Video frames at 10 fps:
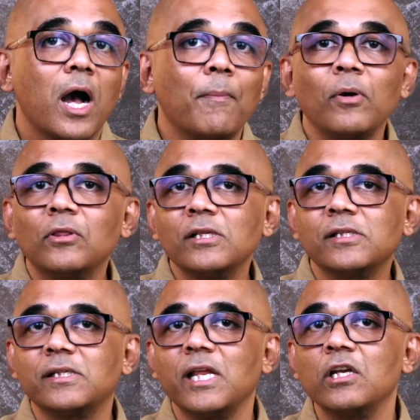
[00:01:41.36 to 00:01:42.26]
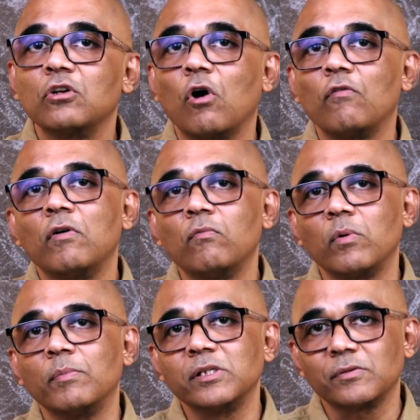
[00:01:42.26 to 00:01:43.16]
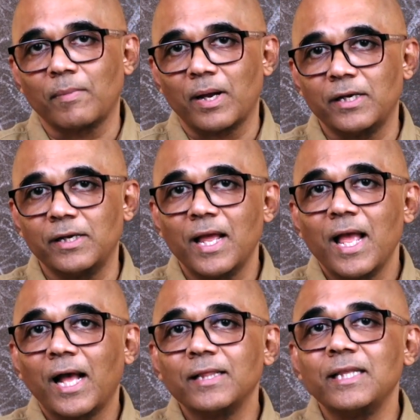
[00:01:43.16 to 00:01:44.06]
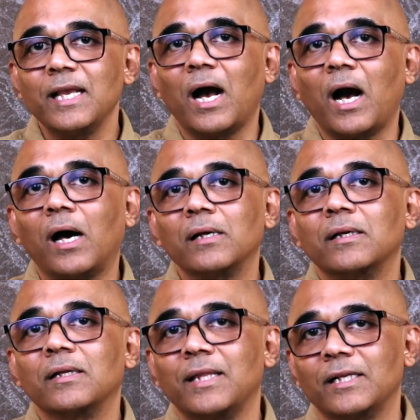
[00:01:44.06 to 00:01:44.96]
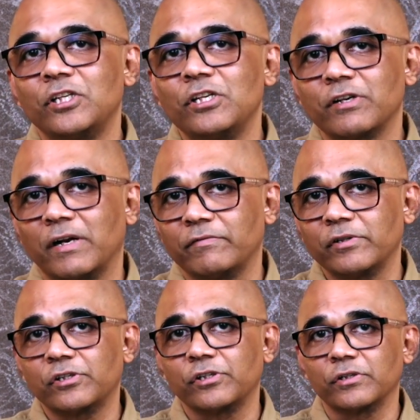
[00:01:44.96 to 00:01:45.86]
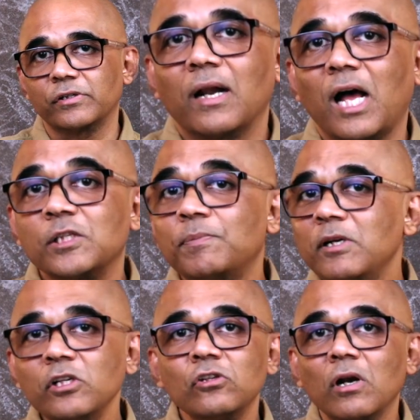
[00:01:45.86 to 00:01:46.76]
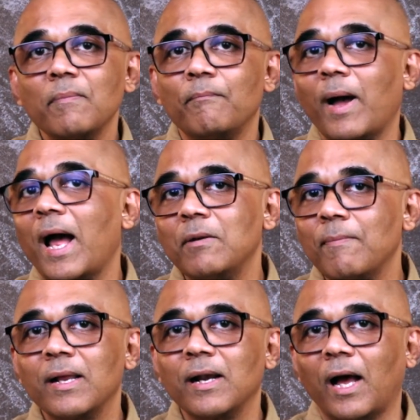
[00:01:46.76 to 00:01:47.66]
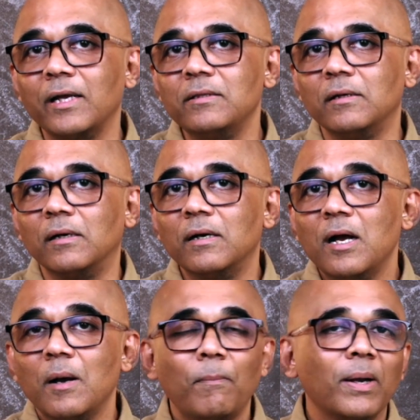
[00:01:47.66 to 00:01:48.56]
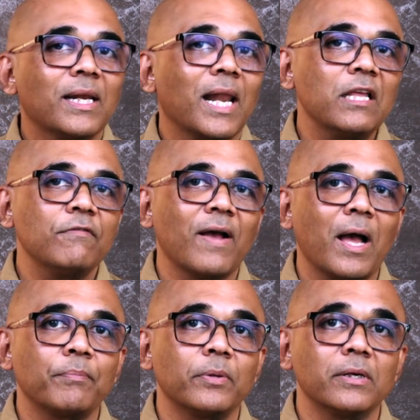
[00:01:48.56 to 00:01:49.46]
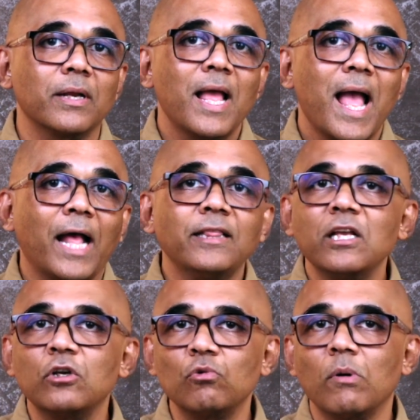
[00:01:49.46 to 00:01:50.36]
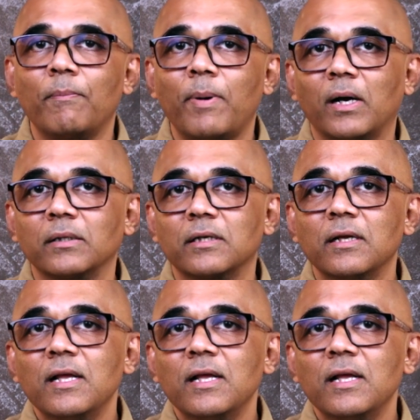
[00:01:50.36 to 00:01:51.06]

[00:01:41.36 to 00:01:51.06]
about the state of a woman's mind and the arc that she traverses. Her husband is not a bad man either. But life happened and they grew apart.